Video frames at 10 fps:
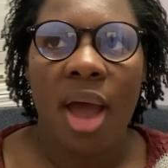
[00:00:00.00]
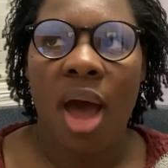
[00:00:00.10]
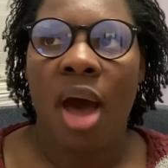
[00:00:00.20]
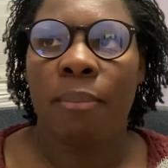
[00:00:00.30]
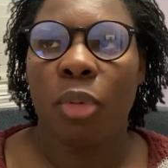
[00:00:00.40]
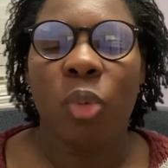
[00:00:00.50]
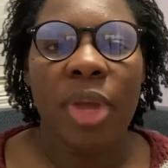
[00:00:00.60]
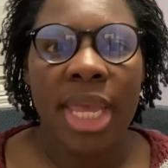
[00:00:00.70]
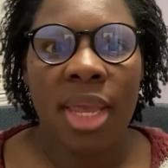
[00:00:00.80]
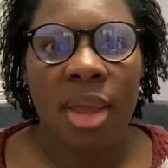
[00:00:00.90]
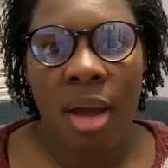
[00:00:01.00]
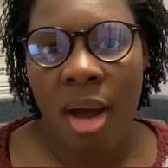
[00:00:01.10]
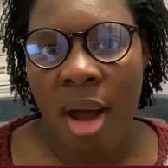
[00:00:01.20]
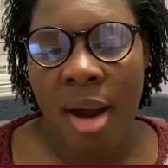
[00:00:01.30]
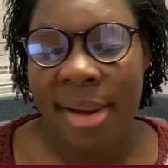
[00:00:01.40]
Um, we
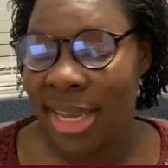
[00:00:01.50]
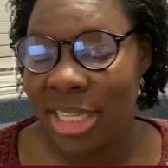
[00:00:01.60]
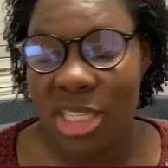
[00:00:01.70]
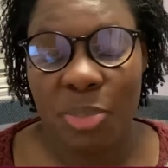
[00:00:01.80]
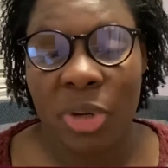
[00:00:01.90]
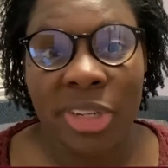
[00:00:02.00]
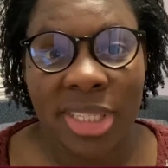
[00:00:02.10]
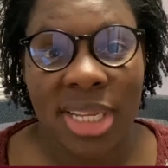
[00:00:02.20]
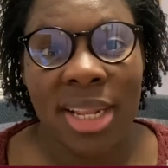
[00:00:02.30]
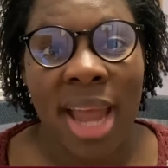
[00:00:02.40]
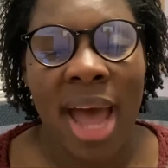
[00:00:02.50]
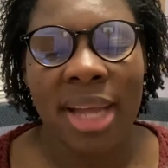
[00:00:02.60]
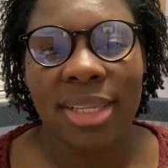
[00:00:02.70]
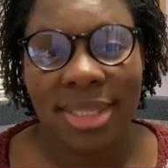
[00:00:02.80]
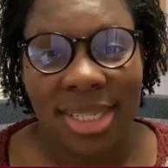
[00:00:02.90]
are experiencing
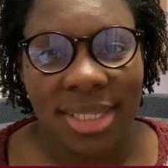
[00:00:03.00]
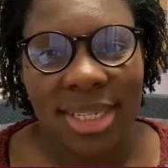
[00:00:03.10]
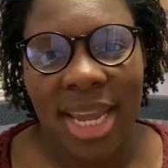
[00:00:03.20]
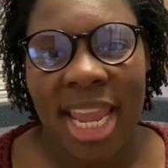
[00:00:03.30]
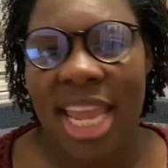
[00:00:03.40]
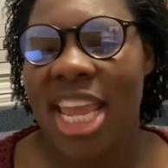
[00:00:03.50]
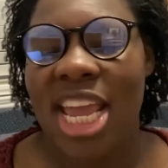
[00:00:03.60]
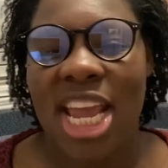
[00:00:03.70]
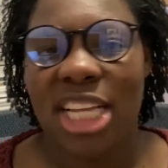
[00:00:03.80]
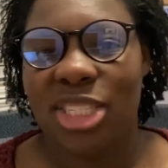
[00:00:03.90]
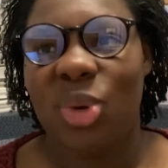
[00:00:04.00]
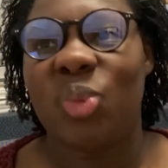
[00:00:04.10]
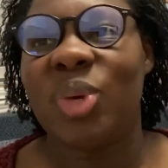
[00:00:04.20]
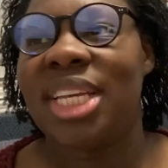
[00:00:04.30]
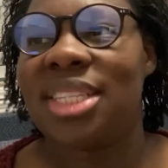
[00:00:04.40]
that today. So
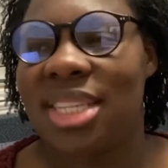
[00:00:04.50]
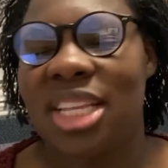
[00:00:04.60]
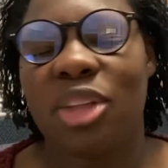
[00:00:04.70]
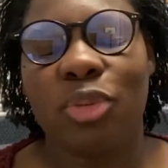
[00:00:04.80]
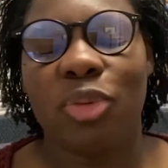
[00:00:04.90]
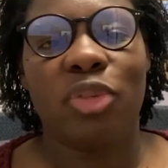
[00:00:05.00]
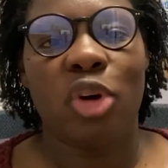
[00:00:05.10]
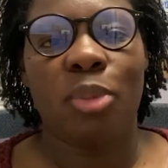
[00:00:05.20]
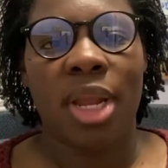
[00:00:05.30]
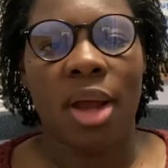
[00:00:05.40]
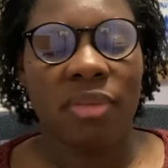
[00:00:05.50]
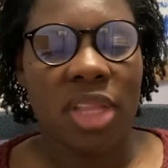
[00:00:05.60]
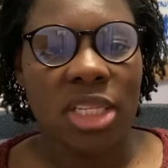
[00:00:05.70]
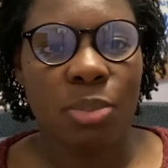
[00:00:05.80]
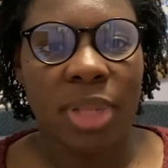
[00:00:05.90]
we see the fulfillment of
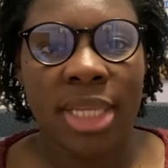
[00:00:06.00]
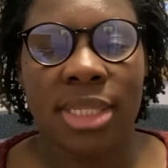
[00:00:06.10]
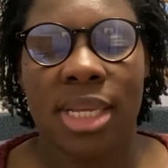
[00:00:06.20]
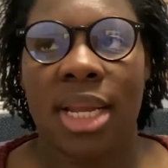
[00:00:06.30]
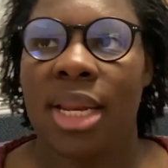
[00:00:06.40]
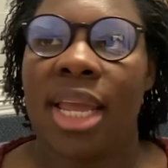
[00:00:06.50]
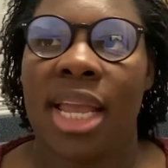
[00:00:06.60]
this blessing